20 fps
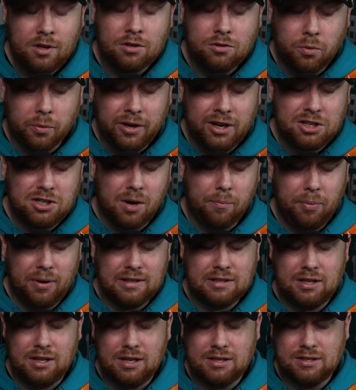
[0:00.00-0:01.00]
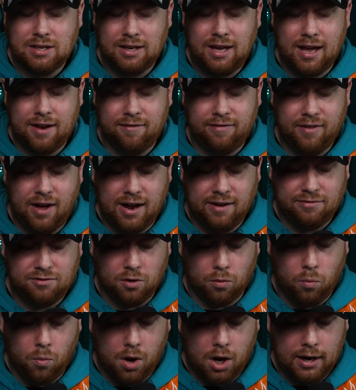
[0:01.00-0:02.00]
we're going to jump into this again,
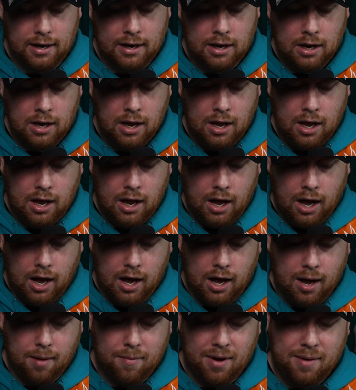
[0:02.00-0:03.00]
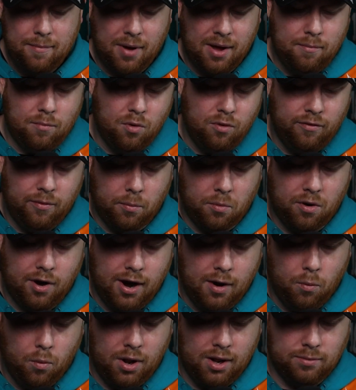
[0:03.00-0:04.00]
5-1. I might move them
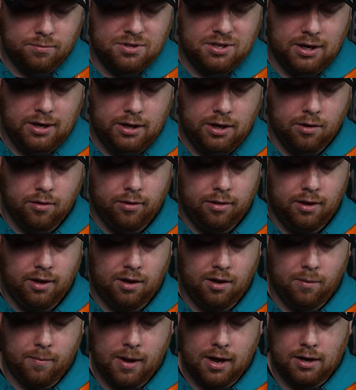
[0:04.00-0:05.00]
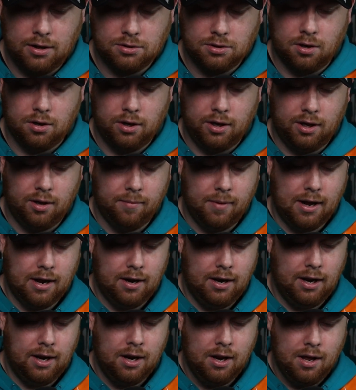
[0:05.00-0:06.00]
around while I'm sitting here thinking about it, talking
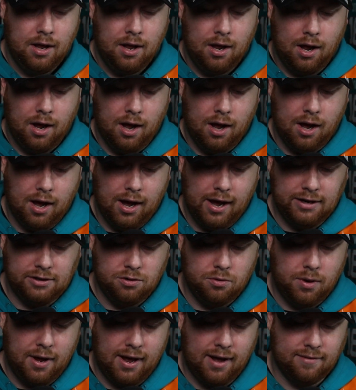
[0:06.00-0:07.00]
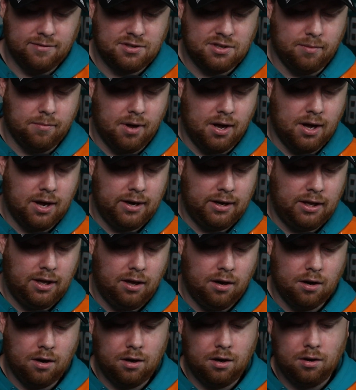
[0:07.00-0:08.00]
about it. I do have some on
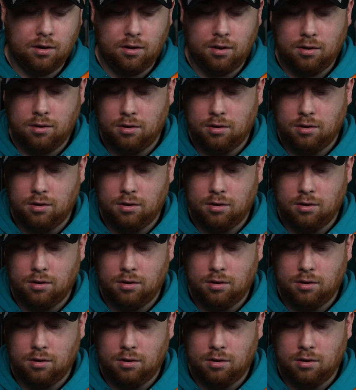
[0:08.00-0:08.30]
here